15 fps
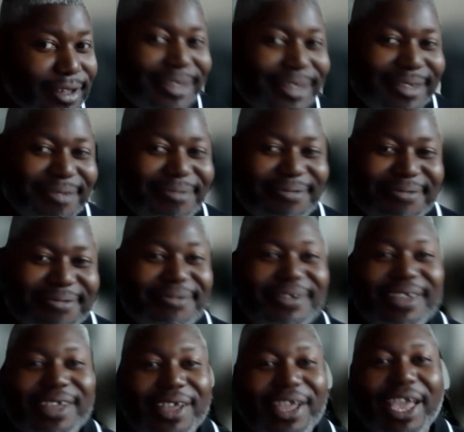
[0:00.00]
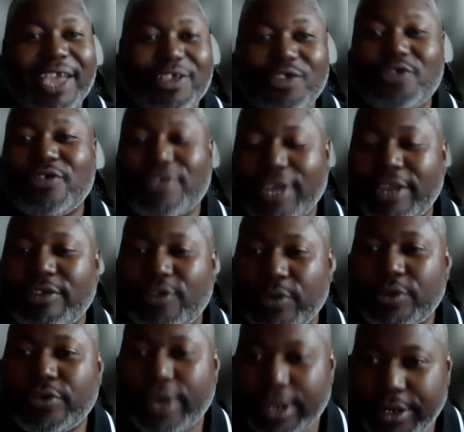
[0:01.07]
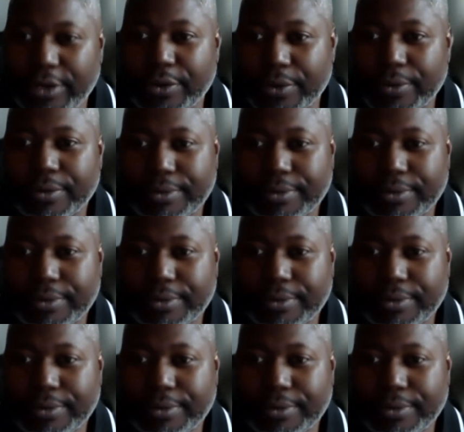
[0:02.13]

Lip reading: and you just got to do what you got to do.